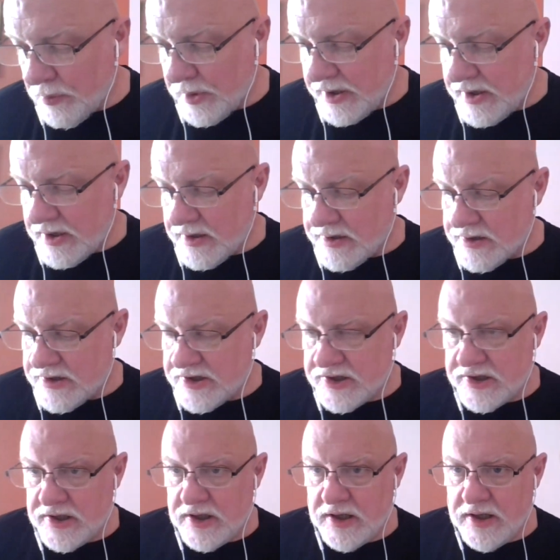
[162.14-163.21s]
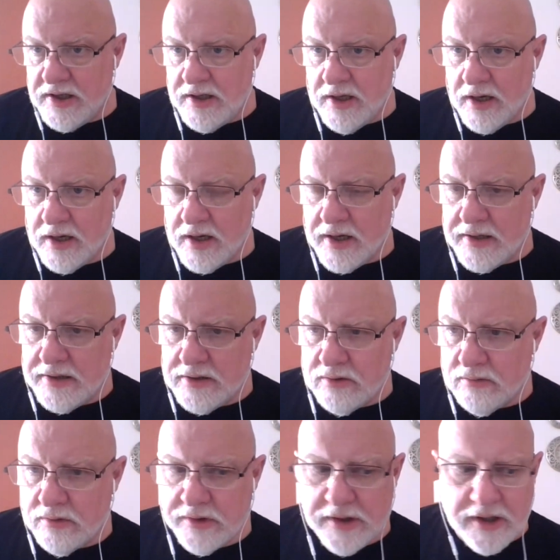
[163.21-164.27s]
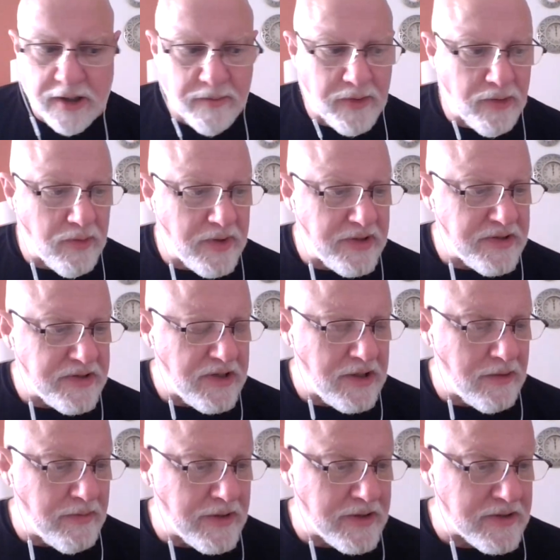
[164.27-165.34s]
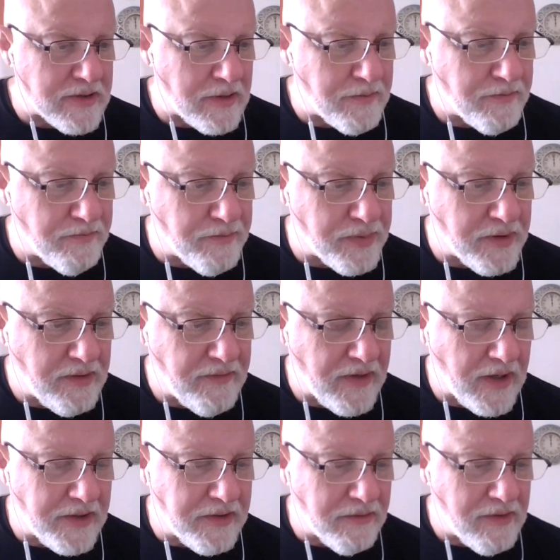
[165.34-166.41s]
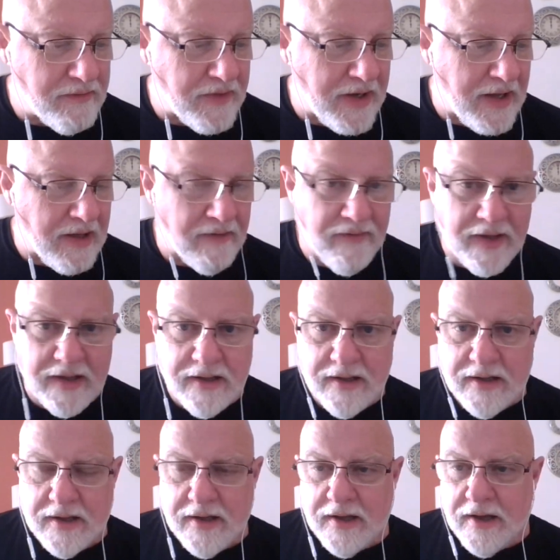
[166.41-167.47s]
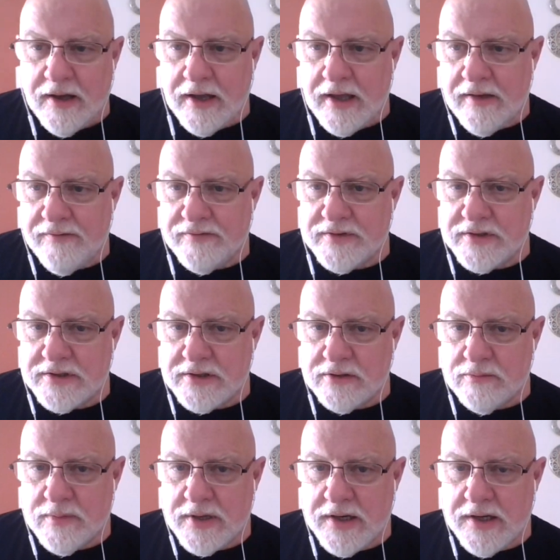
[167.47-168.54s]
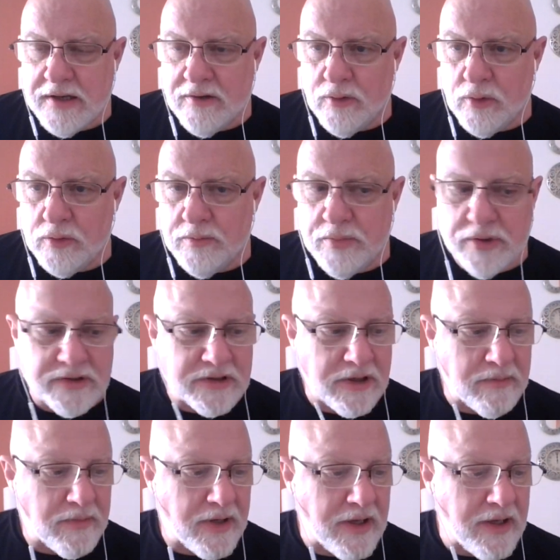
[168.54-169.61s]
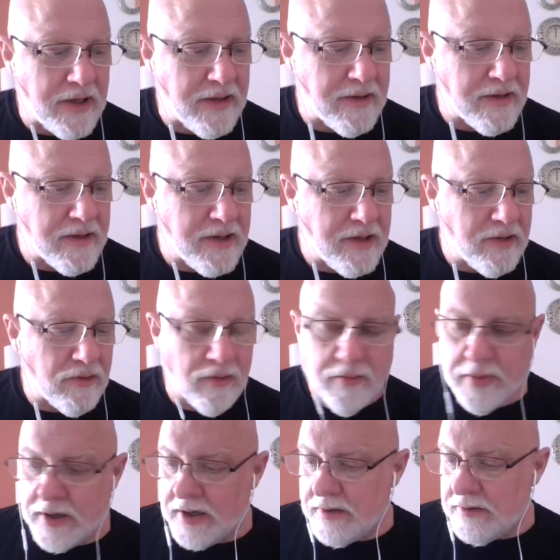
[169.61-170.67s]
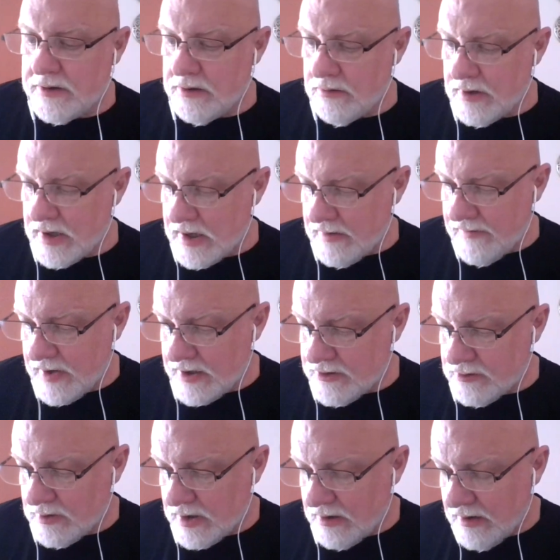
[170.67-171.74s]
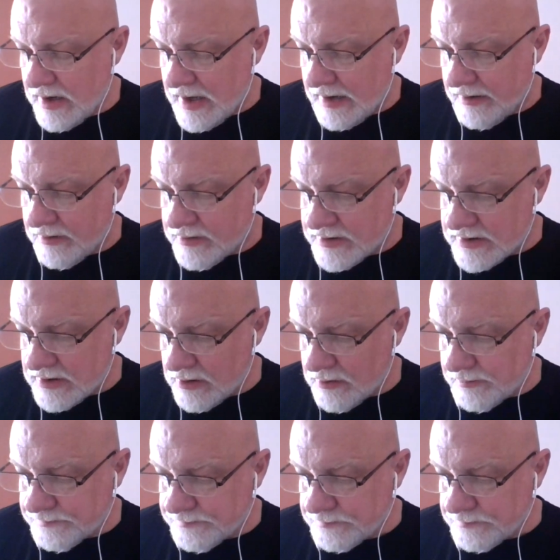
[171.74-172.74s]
reading She. I don't think I'm going to read She because I believe I don't even have it. I have so many old books on my Kindle, but I don't have H Rider Haggard, so